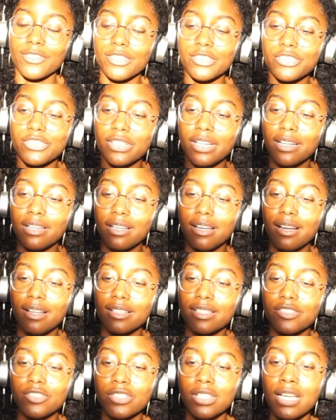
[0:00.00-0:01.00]
first year out of
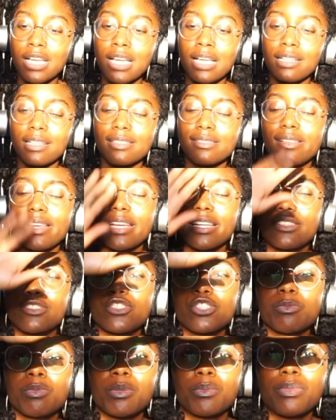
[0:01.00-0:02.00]
college. This light
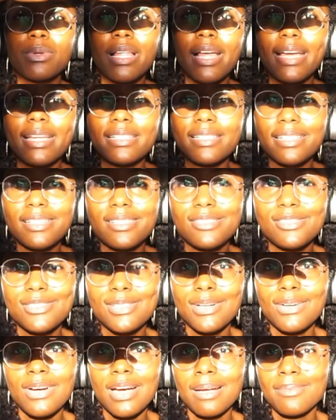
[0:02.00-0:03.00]
is super blinding,
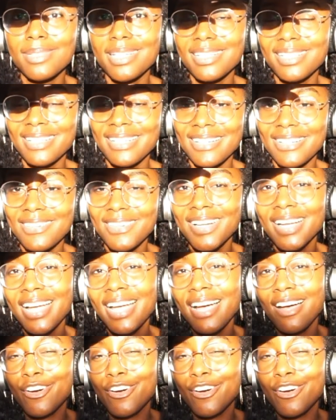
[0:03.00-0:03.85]
so I'm going to go.